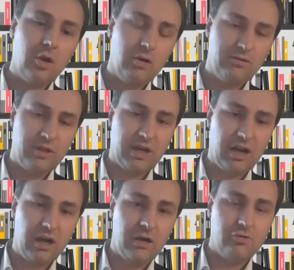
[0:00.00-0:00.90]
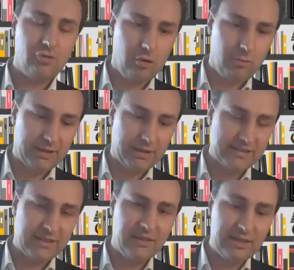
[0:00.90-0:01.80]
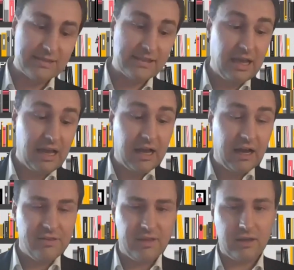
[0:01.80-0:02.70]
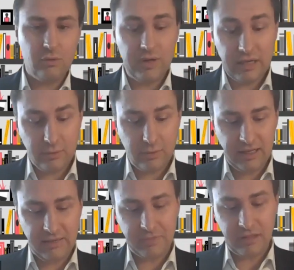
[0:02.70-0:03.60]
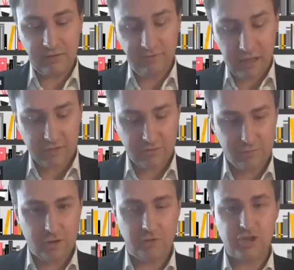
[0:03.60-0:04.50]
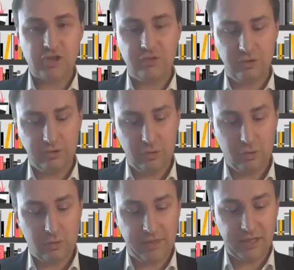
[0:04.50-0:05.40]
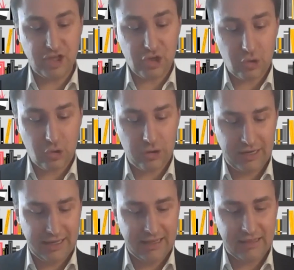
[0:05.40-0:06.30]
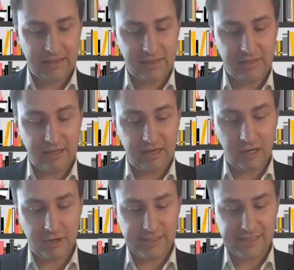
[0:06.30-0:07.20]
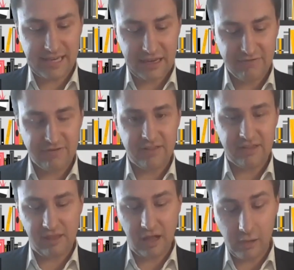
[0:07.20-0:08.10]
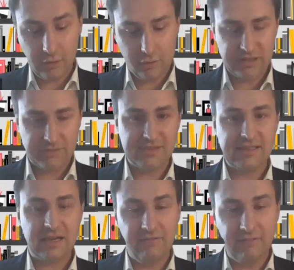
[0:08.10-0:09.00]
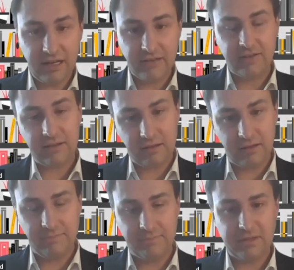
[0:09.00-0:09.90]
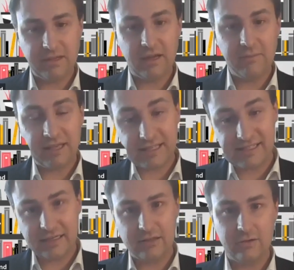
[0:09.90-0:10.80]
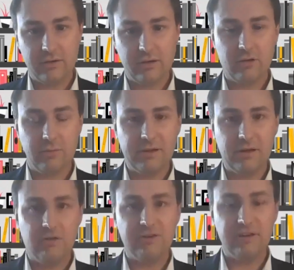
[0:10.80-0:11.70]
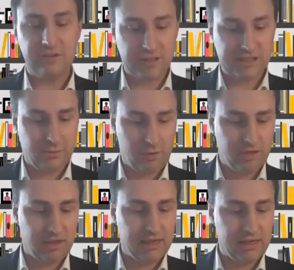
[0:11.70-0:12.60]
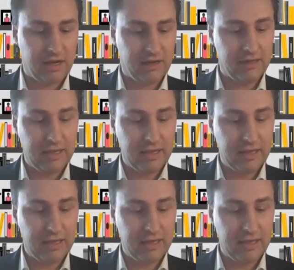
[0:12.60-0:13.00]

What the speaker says: of the car robust? And that is, I think, a really valid approach to ensure that the car is safe, that the algorithms are valid, and coming exactly to the topic of trustworthy AI.